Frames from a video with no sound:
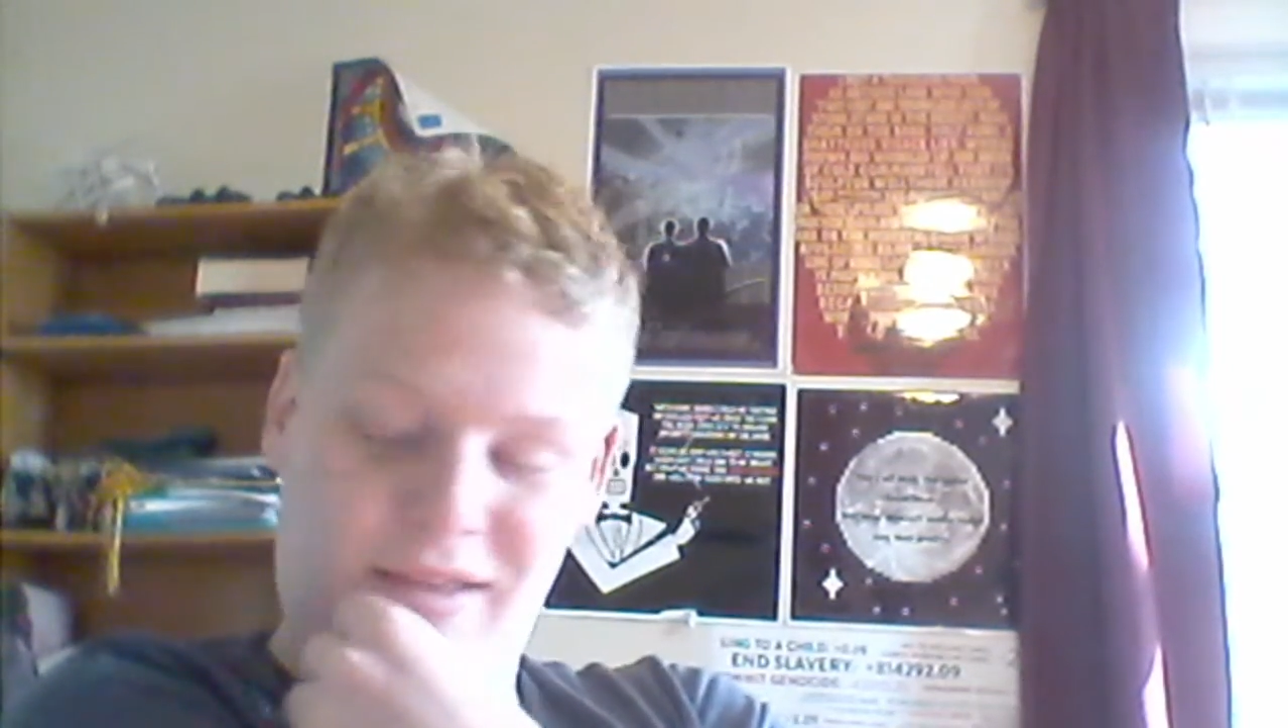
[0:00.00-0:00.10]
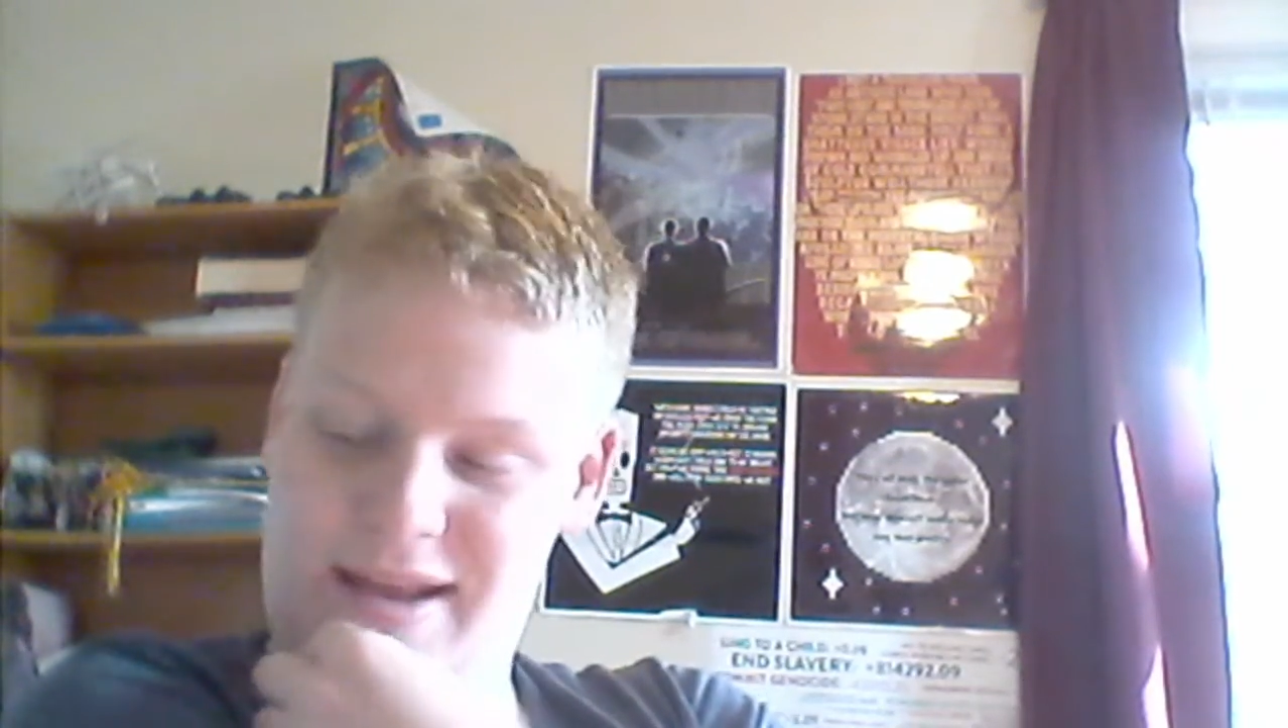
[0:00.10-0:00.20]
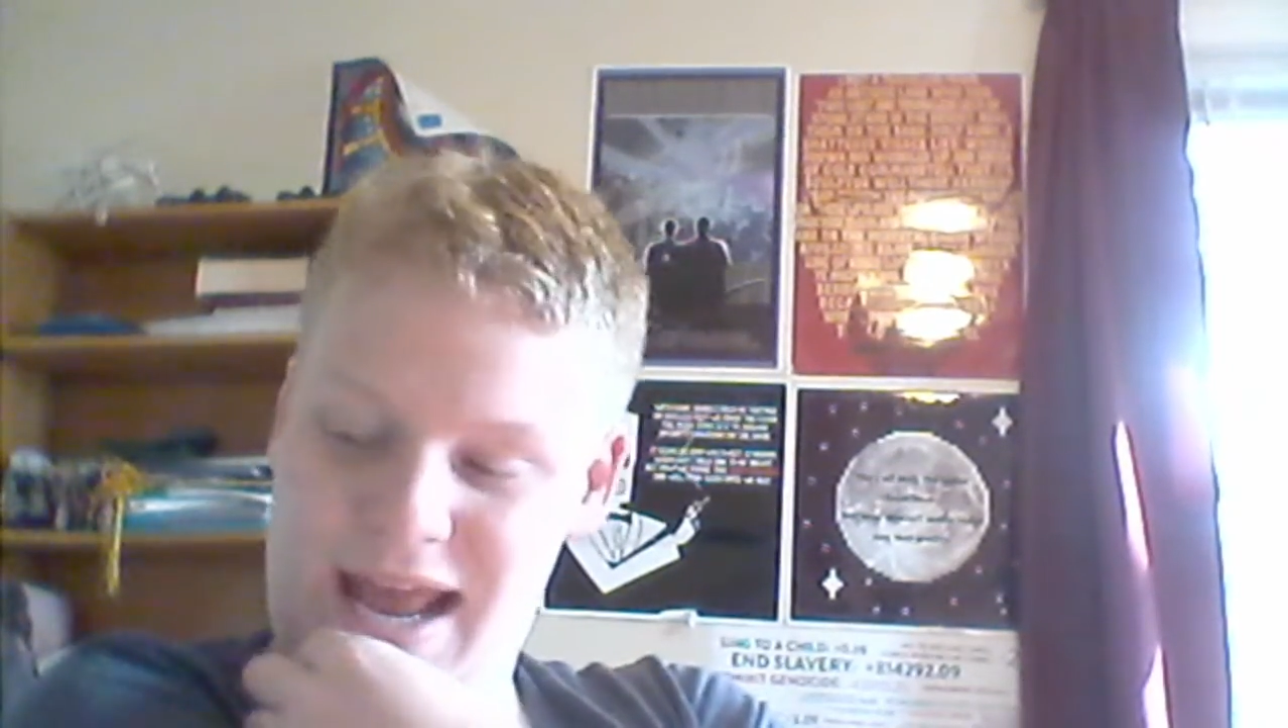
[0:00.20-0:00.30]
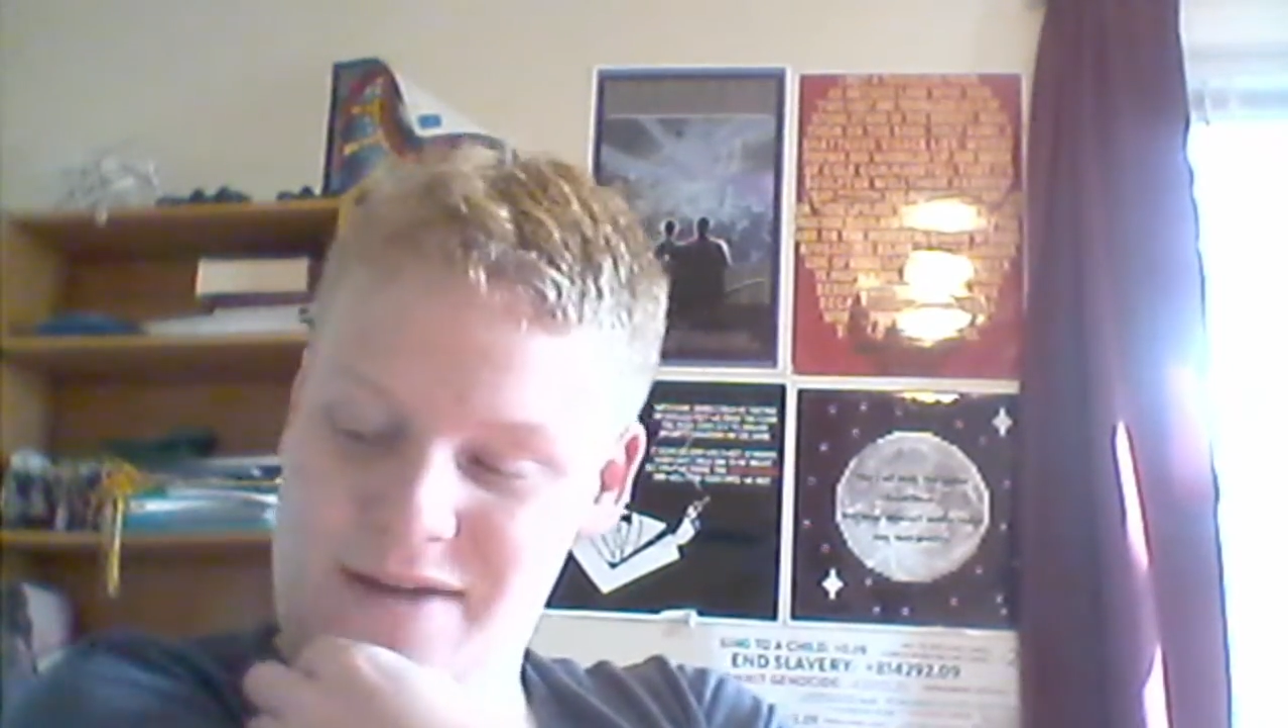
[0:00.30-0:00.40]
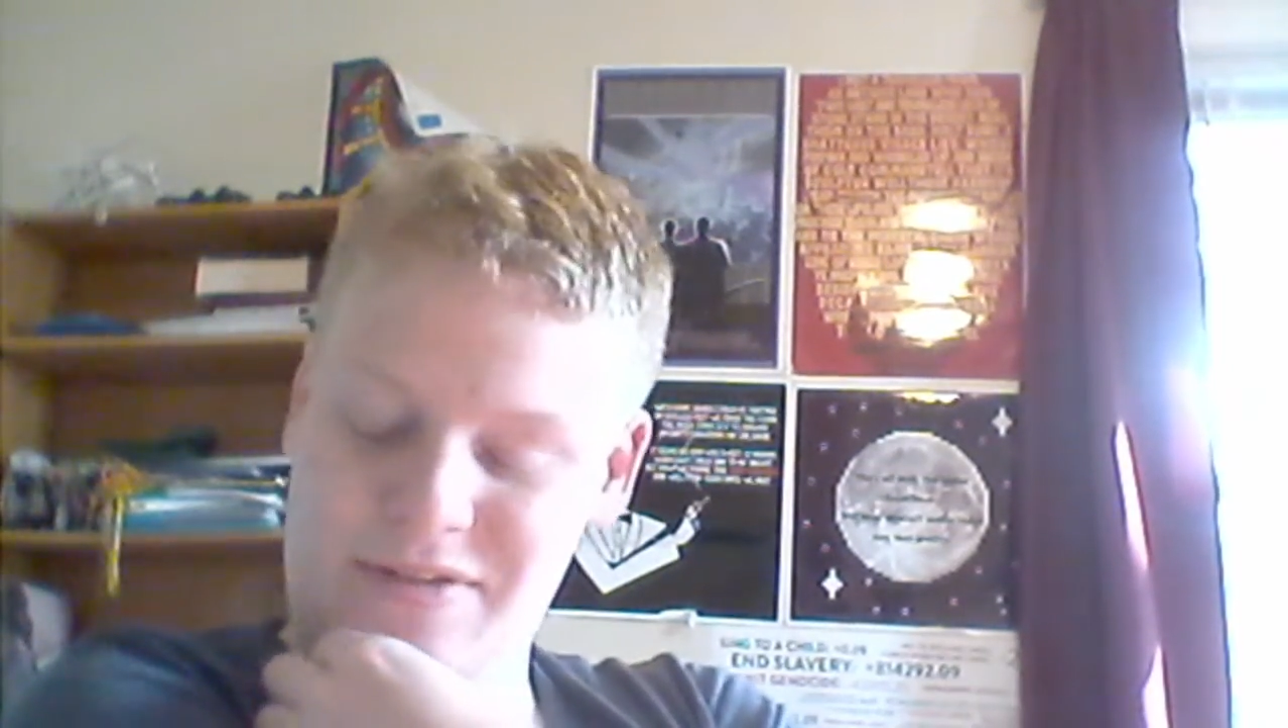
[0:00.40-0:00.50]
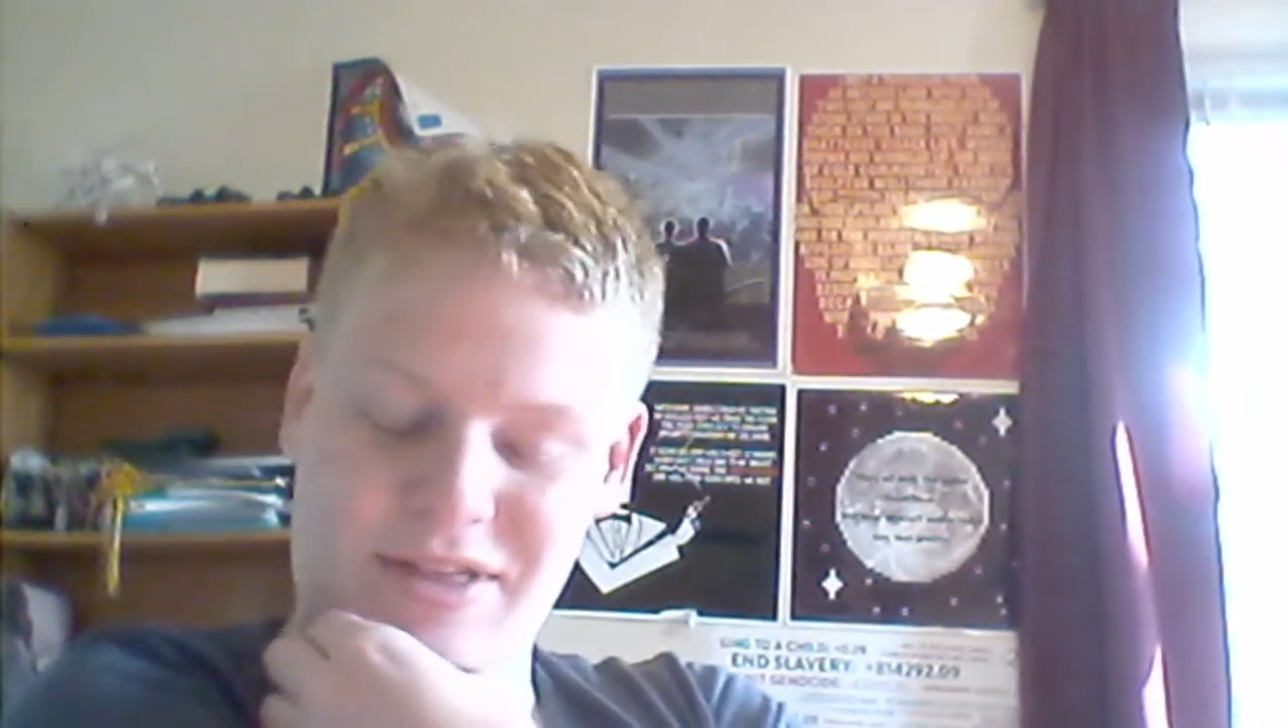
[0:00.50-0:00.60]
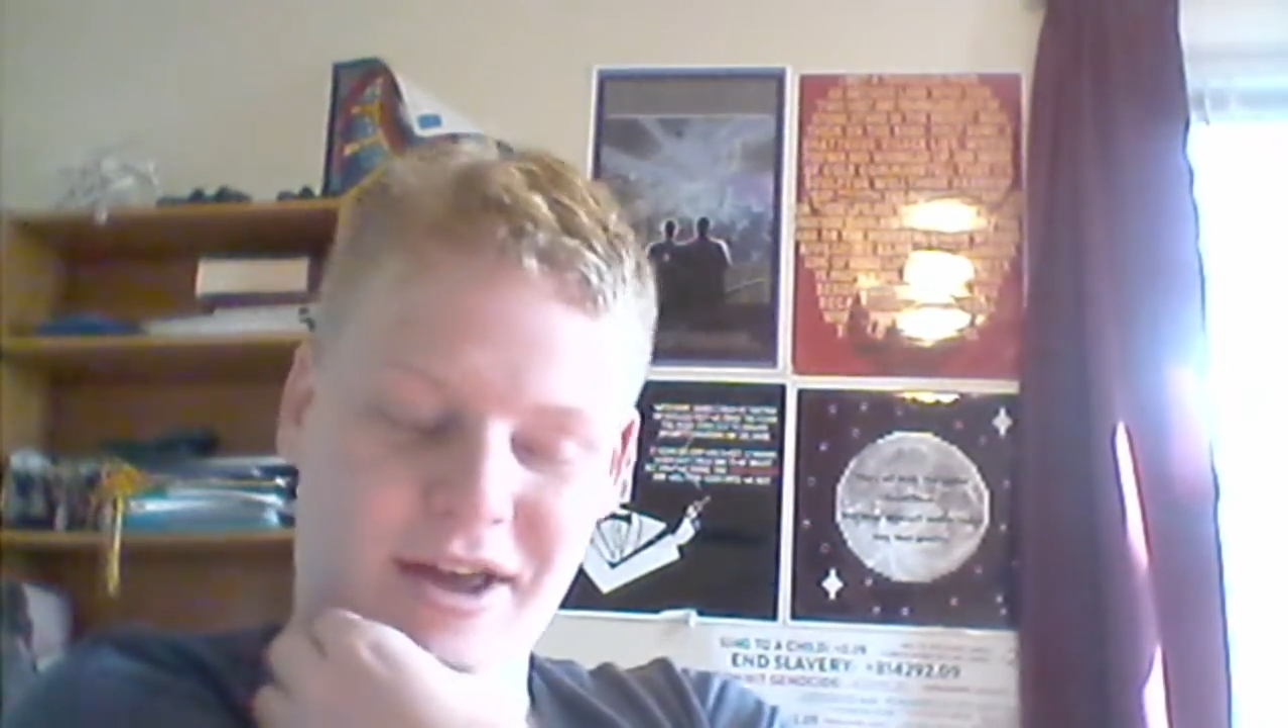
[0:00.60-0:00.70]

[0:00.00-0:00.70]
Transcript: like, having